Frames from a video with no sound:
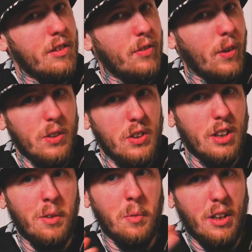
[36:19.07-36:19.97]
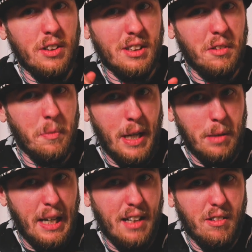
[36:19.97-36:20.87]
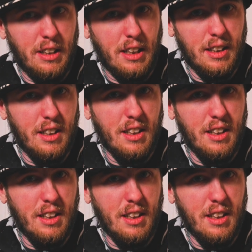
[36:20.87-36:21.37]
First it was my battery